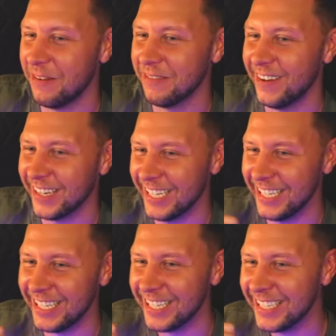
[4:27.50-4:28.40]

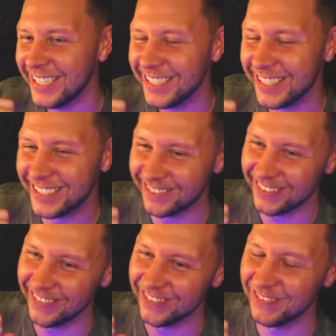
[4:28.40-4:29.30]
fucking
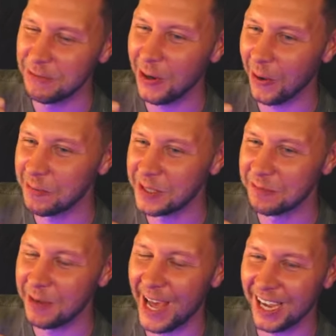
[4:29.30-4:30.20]
some garbage
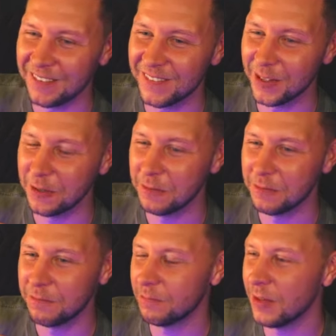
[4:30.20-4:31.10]
bag full of
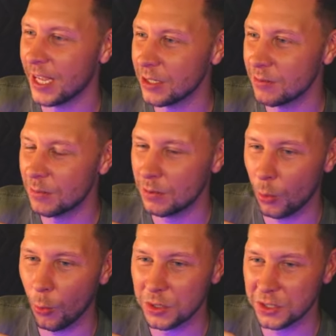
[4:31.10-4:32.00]
like
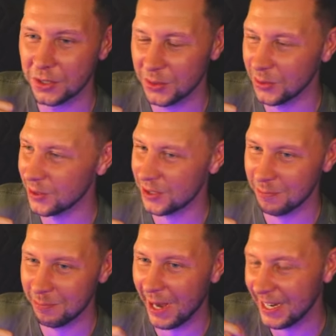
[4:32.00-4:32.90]
torture tools or
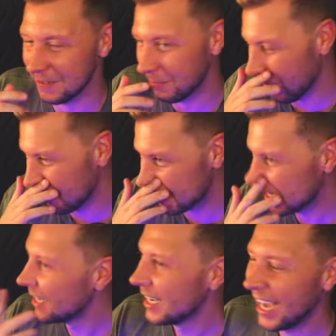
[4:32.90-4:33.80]
body parts.
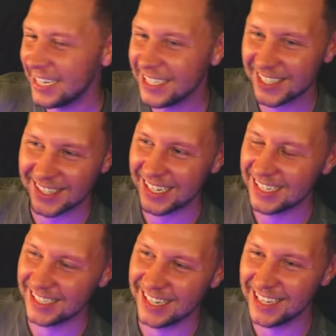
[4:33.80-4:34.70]
And he just like
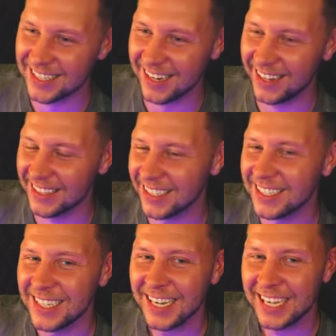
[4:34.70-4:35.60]
sits on the
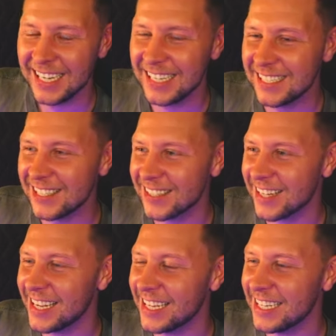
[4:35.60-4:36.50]
he's just
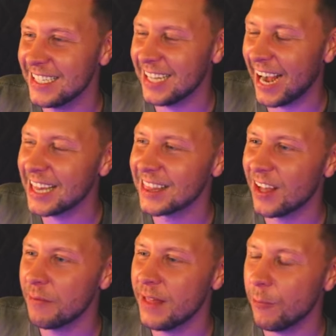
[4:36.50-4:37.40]
like a I
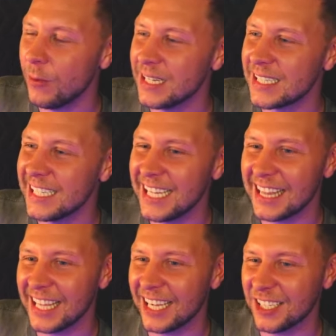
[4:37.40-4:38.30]
love that we see
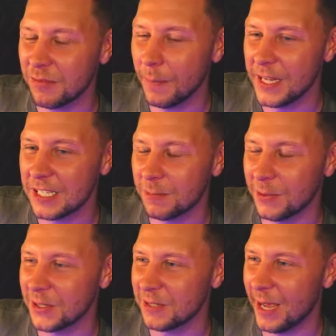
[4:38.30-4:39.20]
things from his
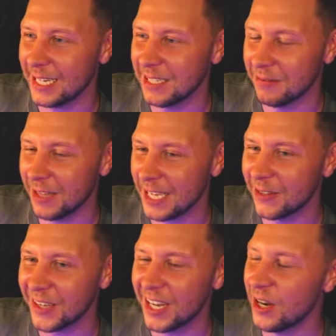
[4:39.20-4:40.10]
perspective. Like
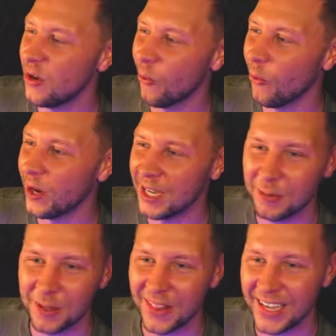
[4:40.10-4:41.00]
he'll get annoyed
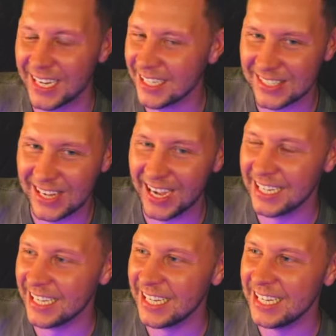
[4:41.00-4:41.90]
with like his
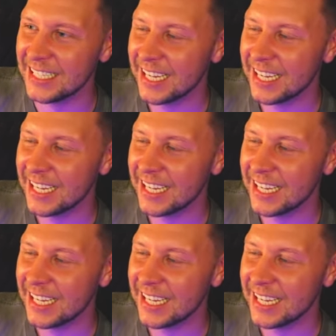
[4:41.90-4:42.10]
sidekick. He's